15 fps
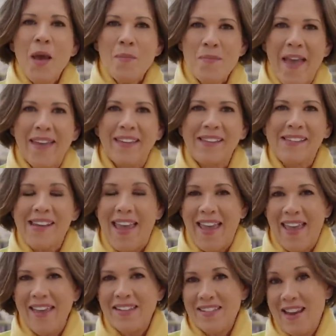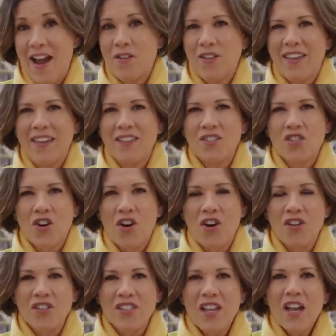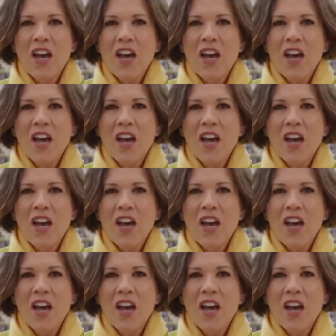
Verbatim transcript: Meghan and now King Charles.